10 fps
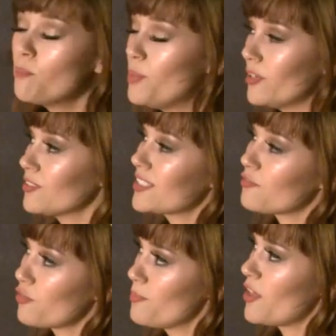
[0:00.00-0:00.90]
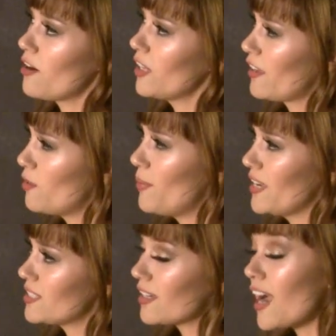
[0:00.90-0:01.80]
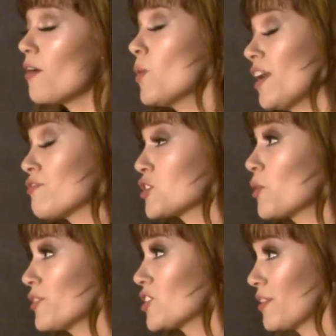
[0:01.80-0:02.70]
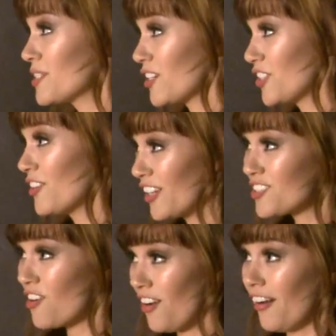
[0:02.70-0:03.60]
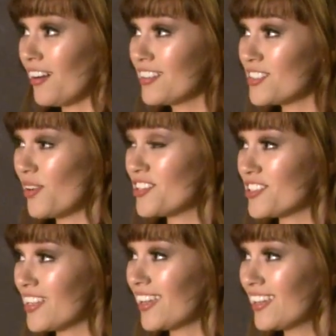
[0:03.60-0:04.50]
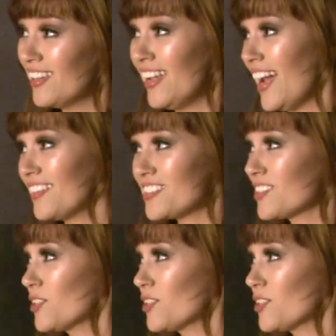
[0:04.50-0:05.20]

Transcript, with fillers: build from there. Like the basic, when I first wrote the song, it was actually on a guitar. So I just like had this